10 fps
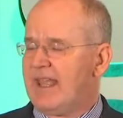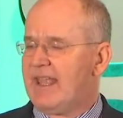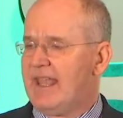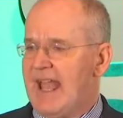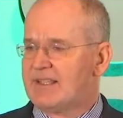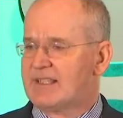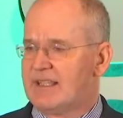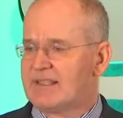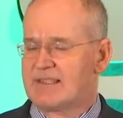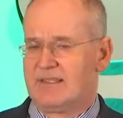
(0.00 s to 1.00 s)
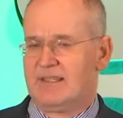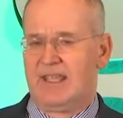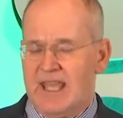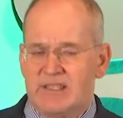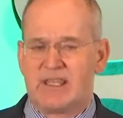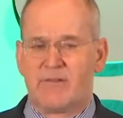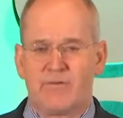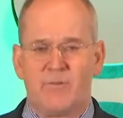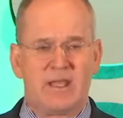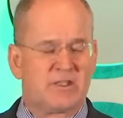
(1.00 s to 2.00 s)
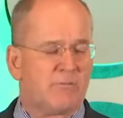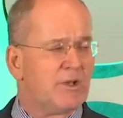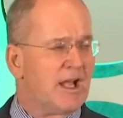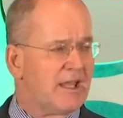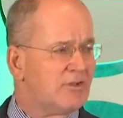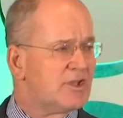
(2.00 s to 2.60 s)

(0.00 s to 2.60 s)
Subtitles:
in essence it is information blocking